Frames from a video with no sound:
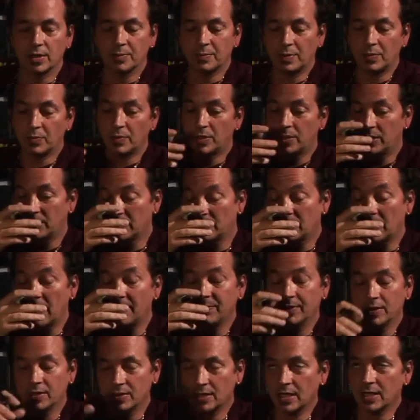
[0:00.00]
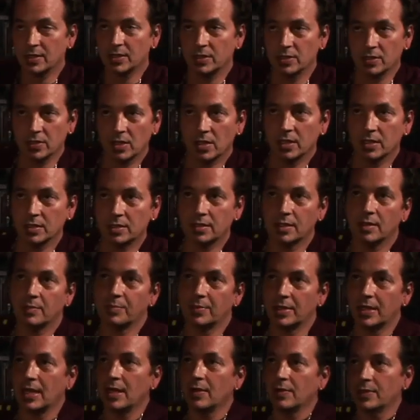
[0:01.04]
I mean, we'd just have discussions on it stuff,
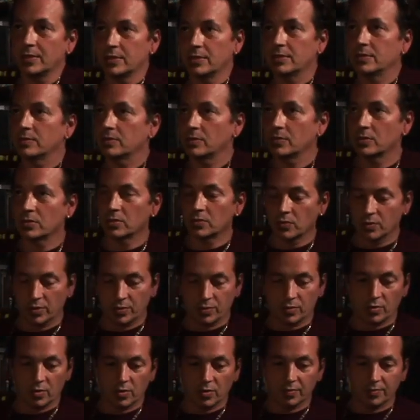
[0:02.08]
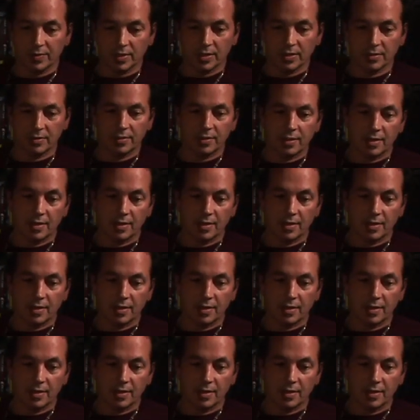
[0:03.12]
but I always sort of drove the